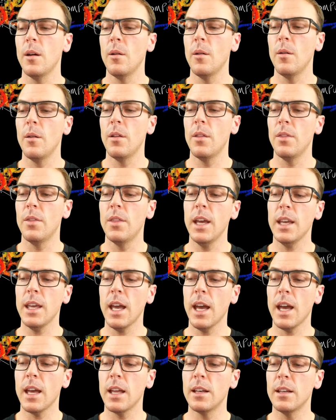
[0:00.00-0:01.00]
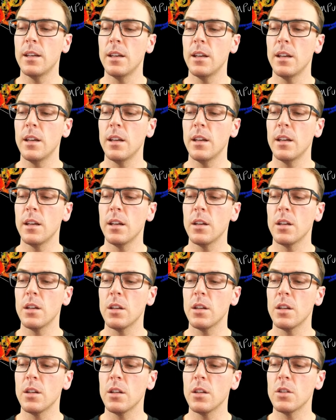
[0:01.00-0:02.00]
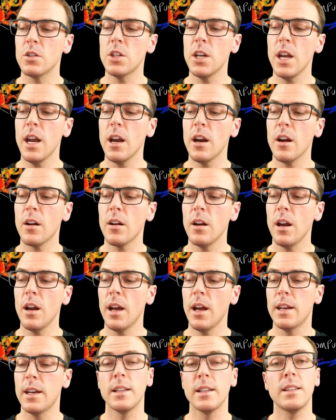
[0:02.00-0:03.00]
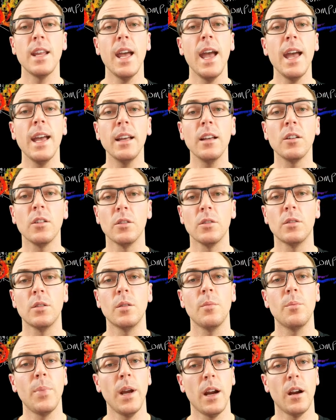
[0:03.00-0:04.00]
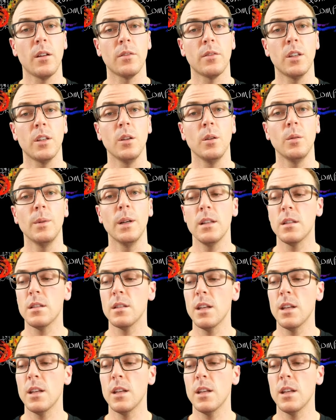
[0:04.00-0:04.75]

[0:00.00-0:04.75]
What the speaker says: They can share an entangled pair of qubits,